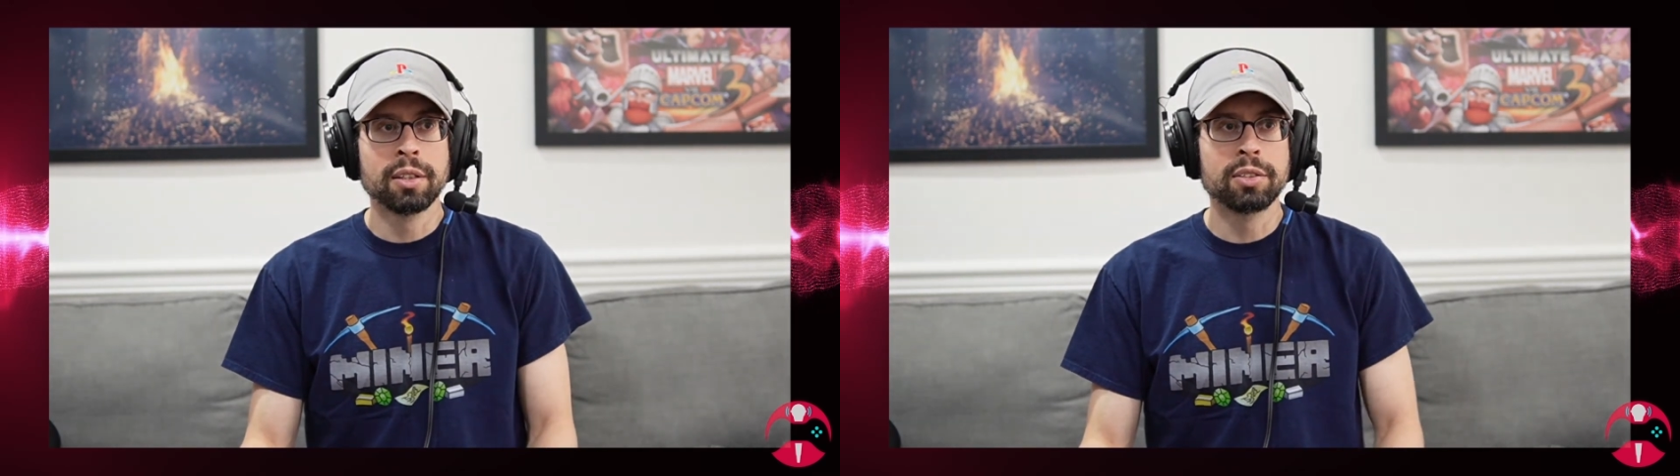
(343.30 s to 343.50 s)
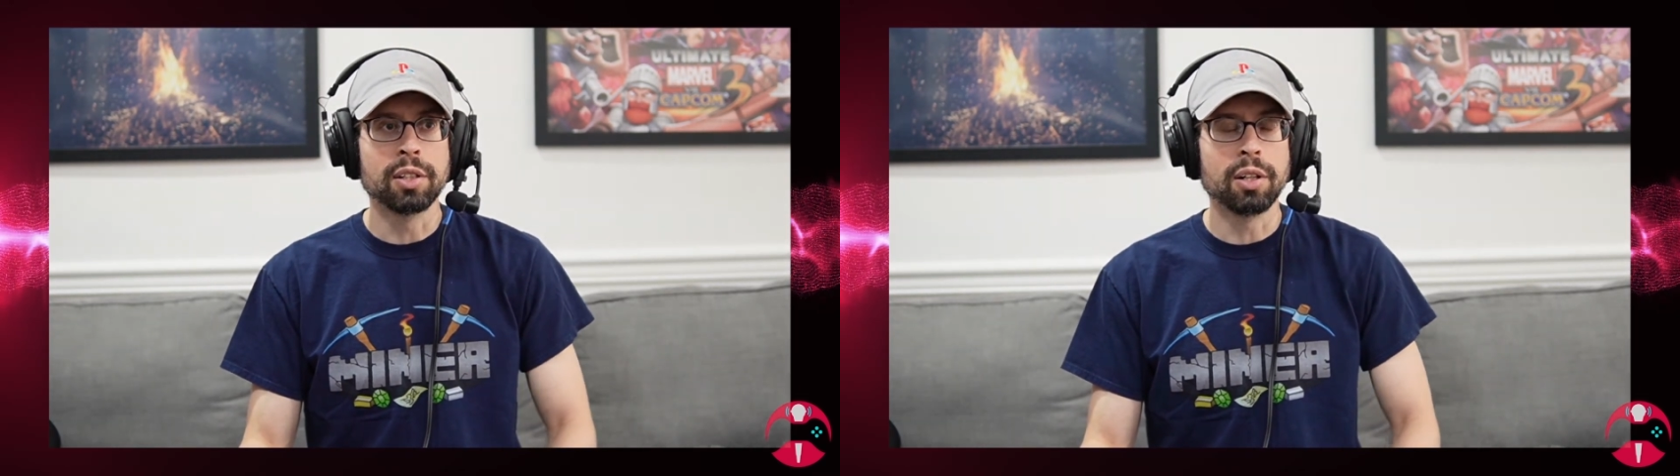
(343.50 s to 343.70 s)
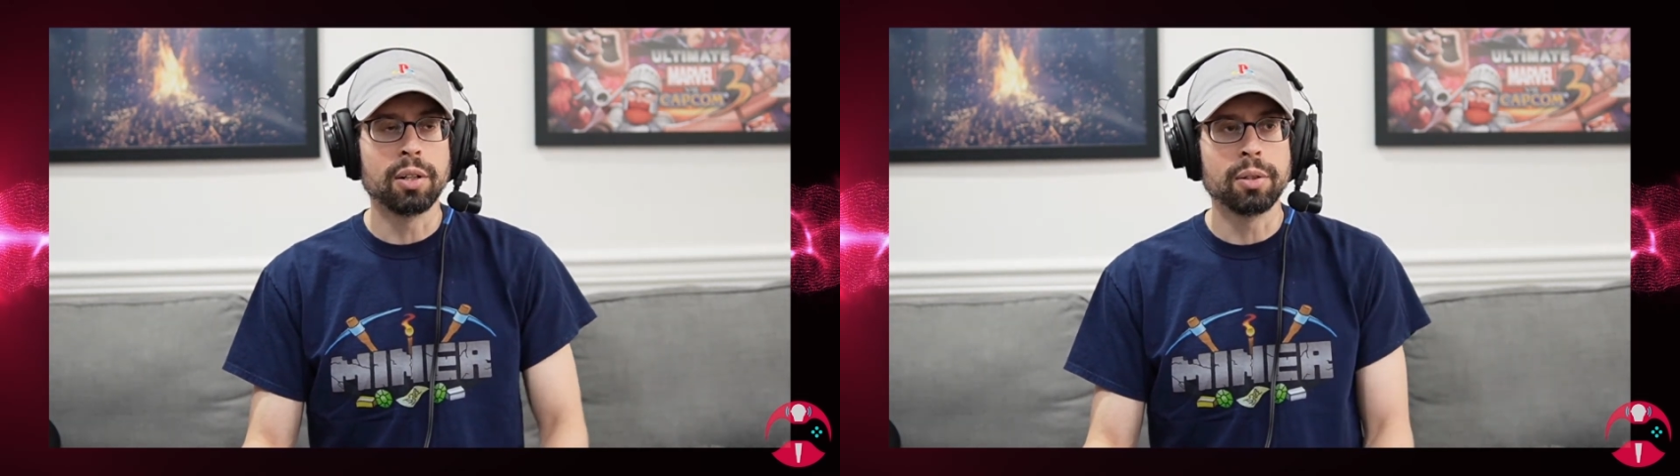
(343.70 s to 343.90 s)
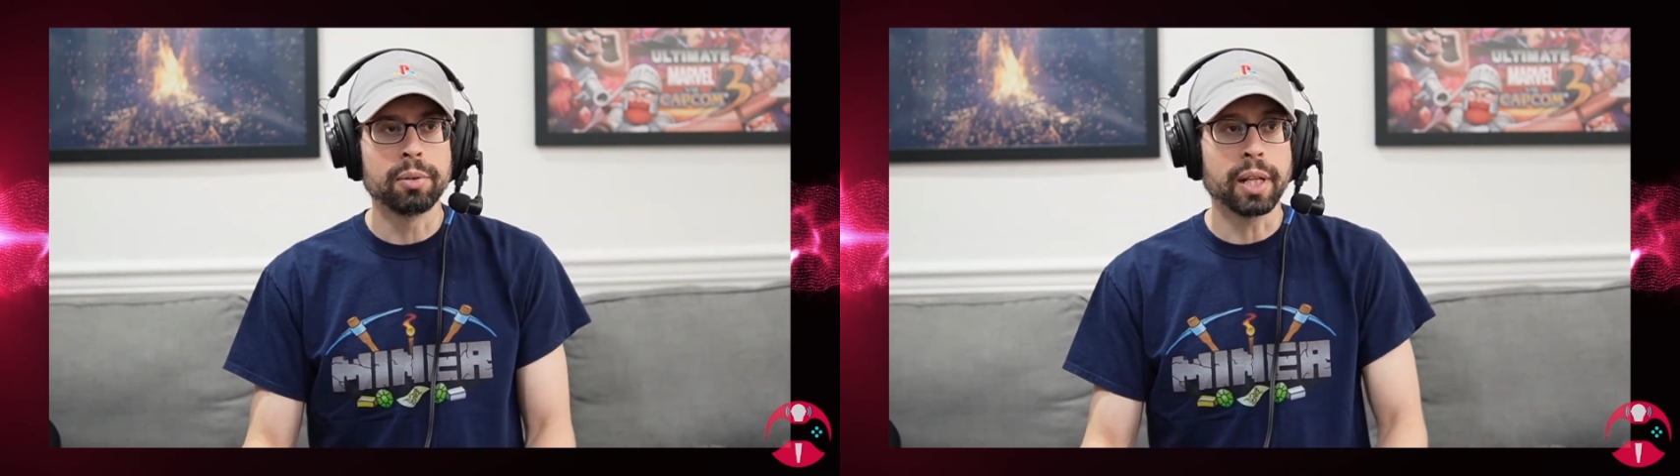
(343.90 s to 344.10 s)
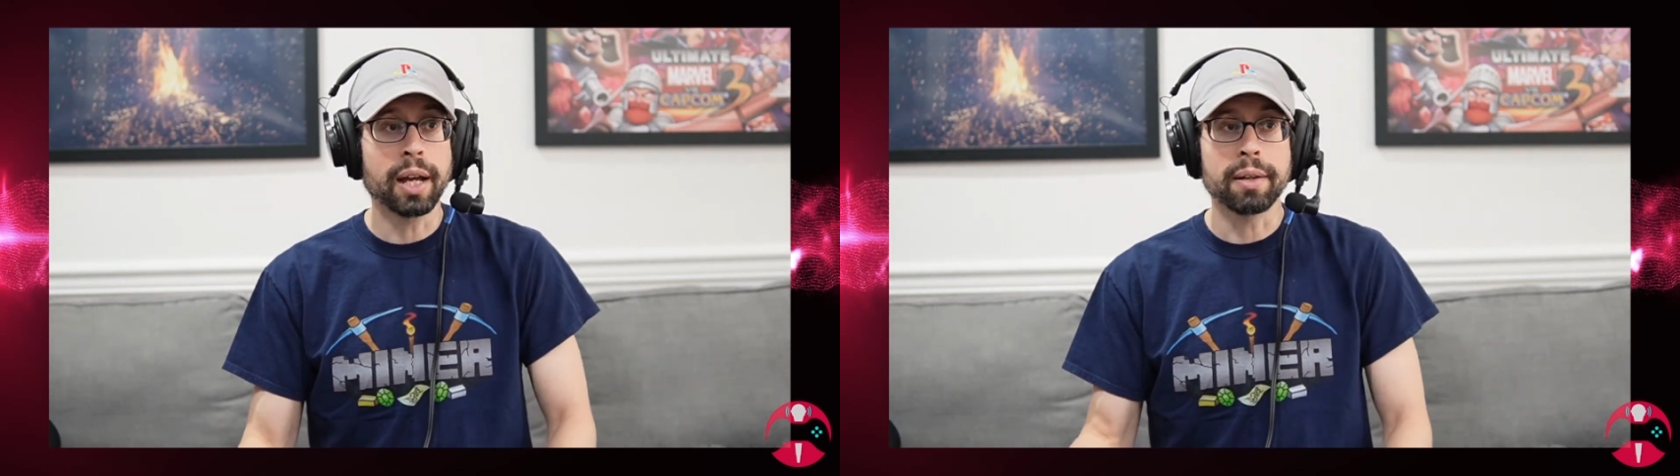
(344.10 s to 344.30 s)
So
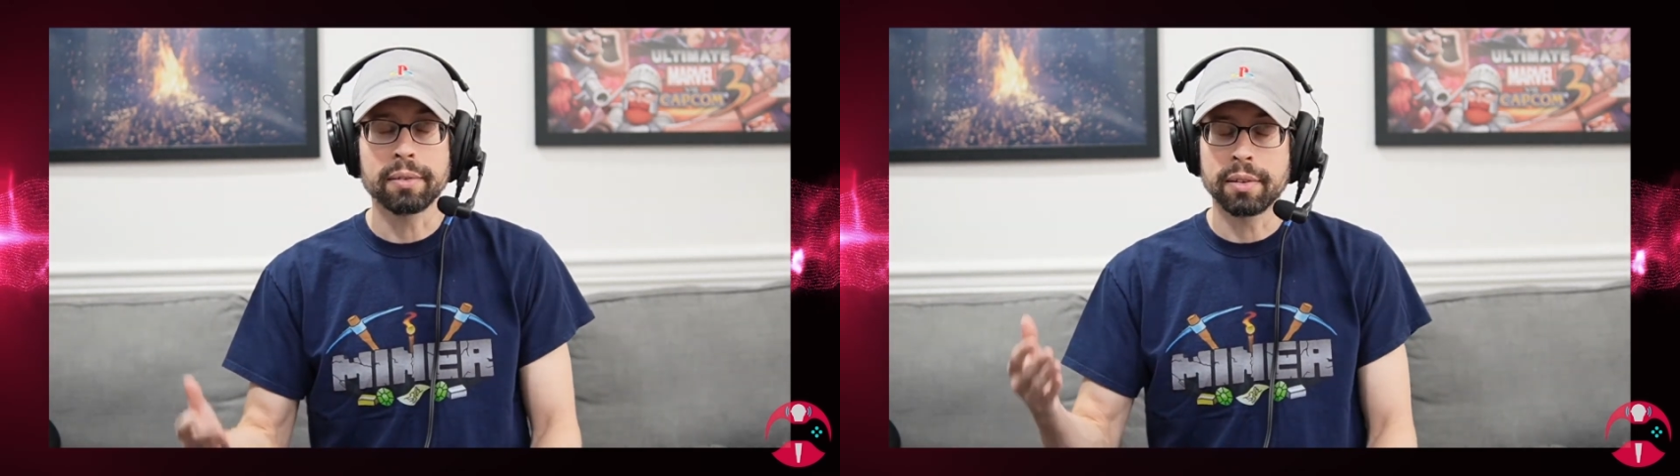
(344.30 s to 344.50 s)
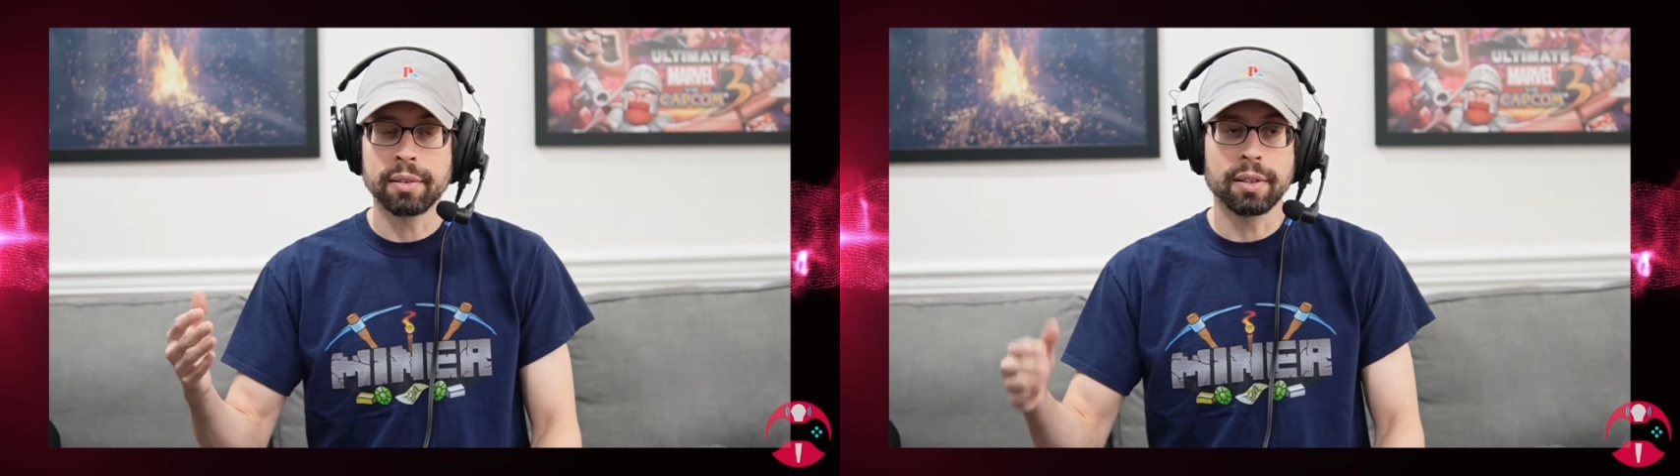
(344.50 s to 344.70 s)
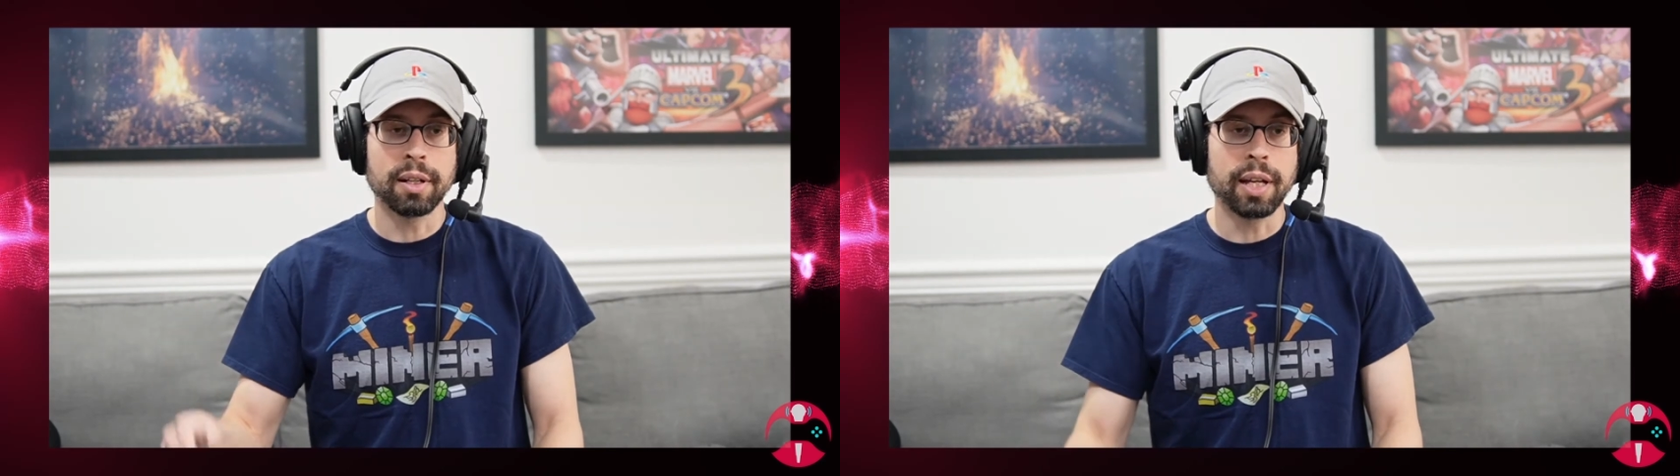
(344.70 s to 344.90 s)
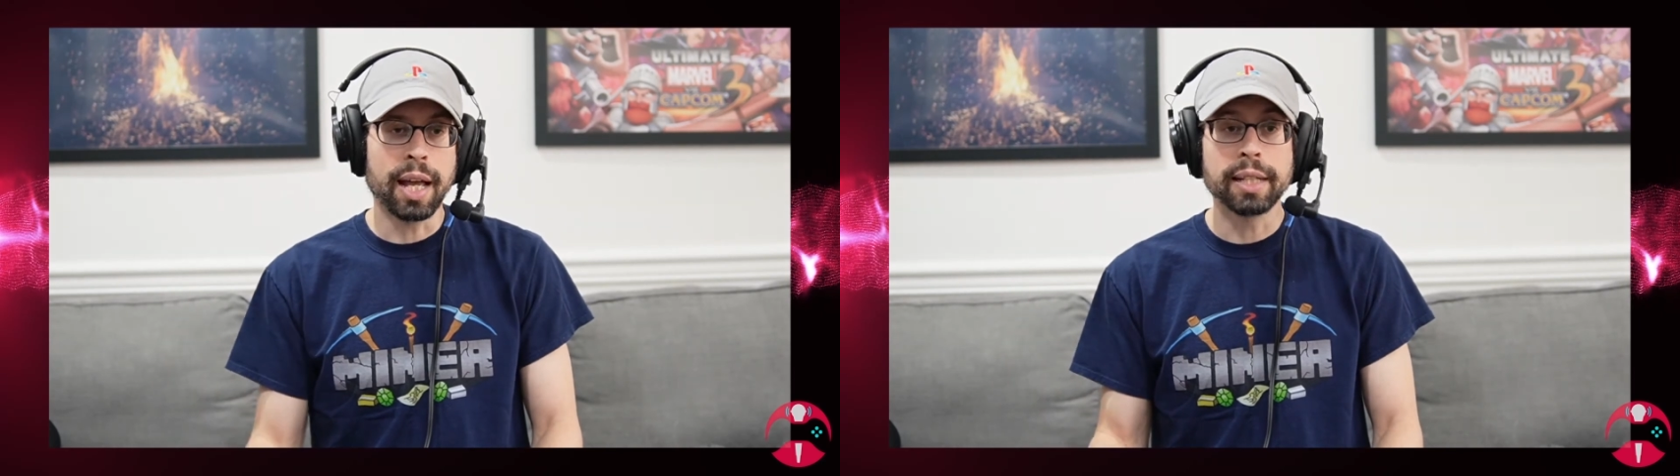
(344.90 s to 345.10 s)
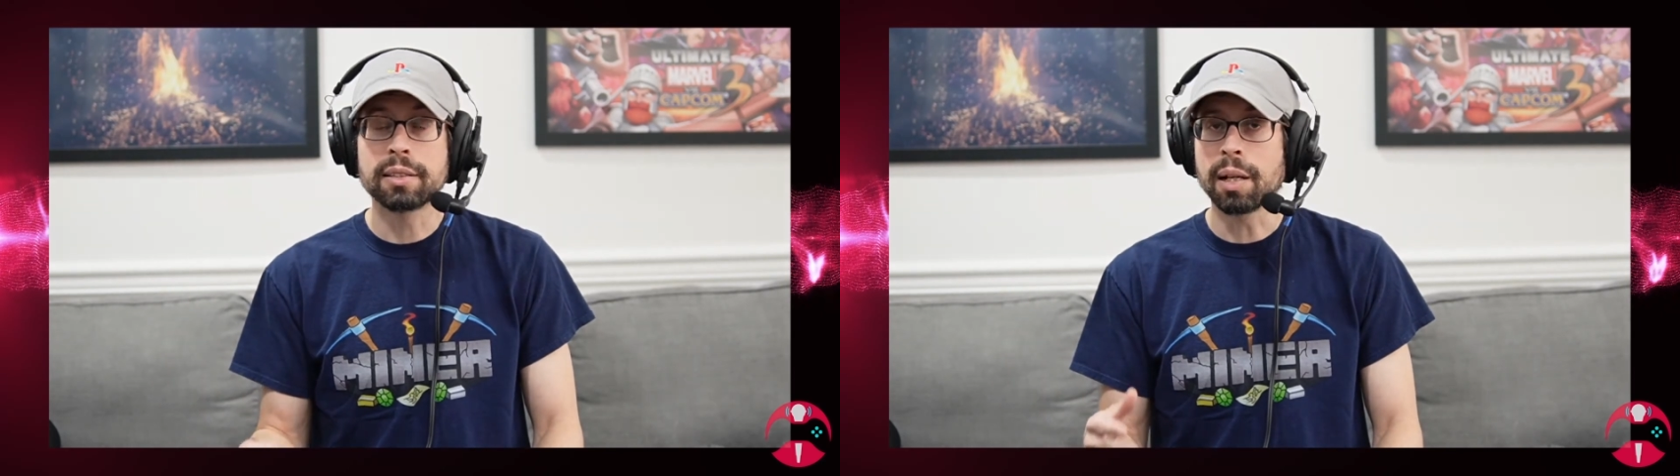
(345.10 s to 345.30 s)
yeah,
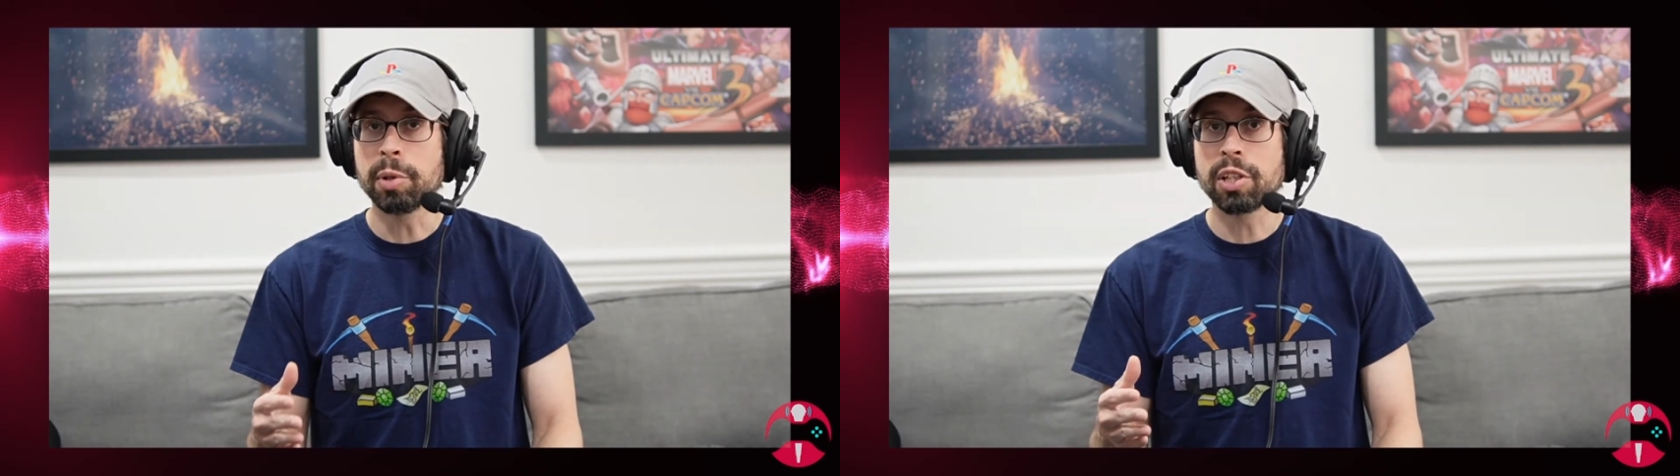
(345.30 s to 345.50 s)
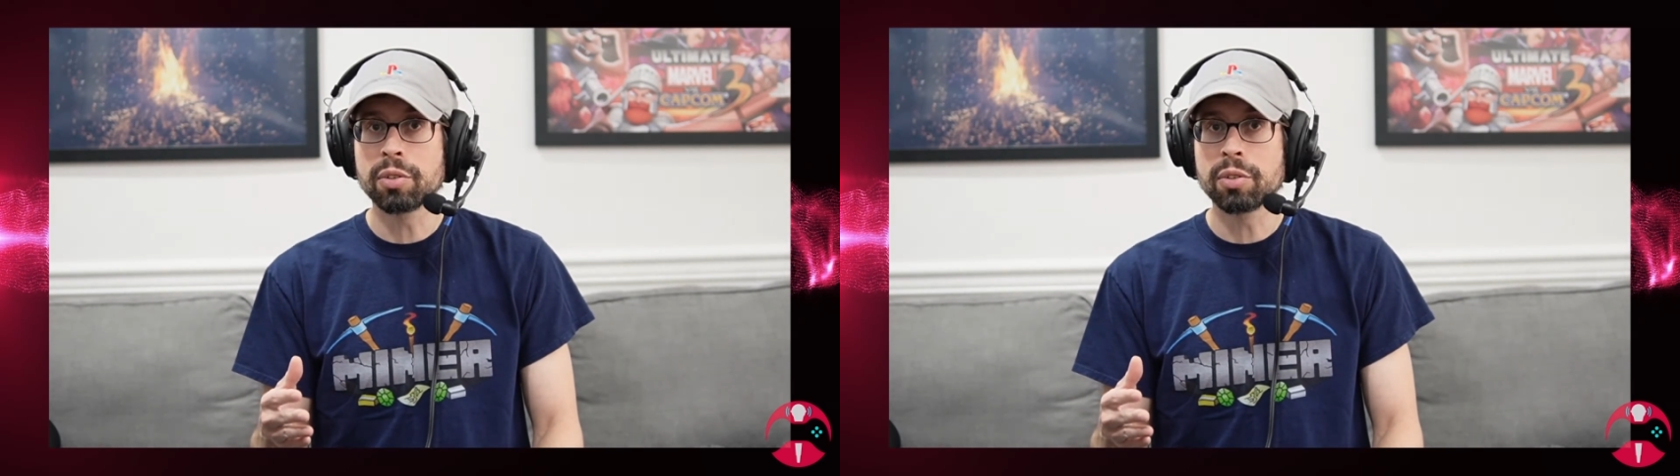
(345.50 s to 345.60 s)
and some of